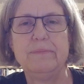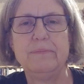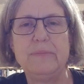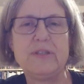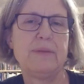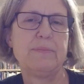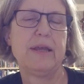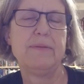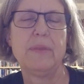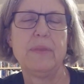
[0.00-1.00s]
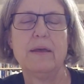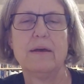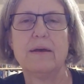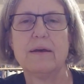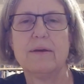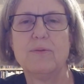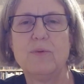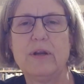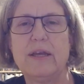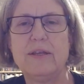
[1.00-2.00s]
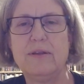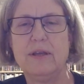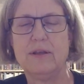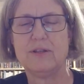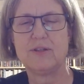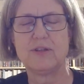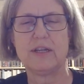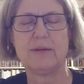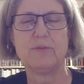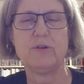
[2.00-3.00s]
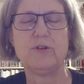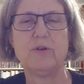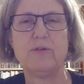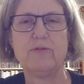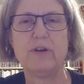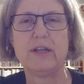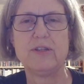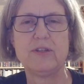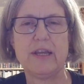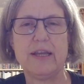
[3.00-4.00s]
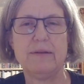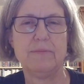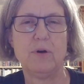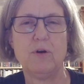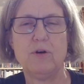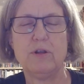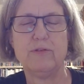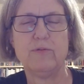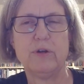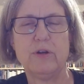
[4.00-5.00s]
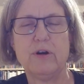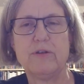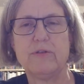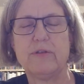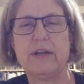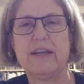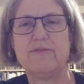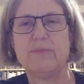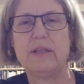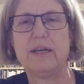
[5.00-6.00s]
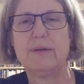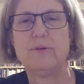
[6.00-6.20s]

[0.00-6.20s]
Be that may, when I decide I'm going to go and find, say, all of one author that I have in my library,